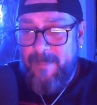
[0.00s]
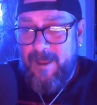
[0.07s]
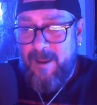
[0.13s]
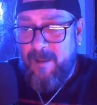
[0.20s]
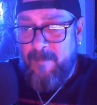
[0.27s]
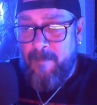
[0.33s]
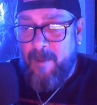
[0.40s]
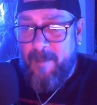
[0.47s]

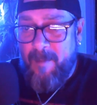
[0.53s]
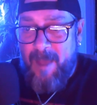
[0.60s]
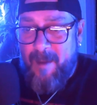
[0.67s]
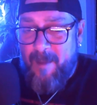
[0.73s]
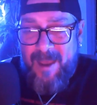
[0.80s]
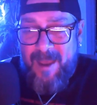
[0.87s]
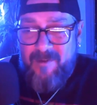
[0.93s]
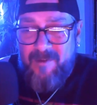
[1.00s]
my, my
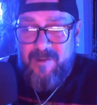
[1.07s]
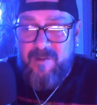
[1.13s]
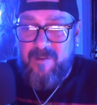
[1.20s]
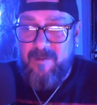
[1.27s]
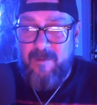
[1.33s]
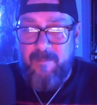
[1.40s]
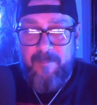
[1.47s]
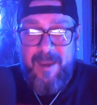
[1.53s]
past, just
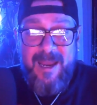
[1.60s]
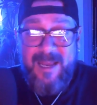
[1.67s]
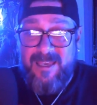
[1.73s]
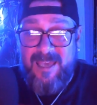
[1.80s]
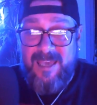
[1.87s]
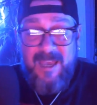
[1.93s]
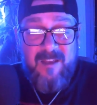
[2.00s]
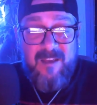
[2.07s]
being a
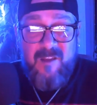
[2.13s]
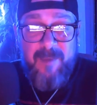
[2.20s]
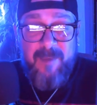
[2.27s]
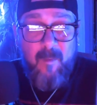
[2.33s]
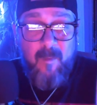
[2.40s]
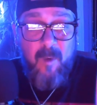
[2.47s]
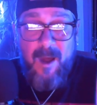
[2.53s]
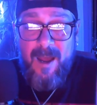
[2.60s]
kid, just
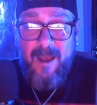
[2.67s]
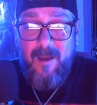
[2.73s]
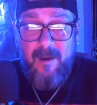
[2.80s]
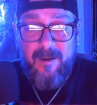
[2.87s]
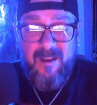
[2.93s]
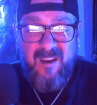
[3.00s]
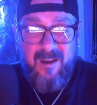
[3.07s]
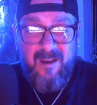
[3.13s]
being
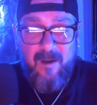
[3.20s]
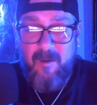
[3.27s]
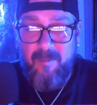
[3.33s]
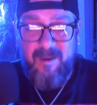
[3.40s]
wild, you know.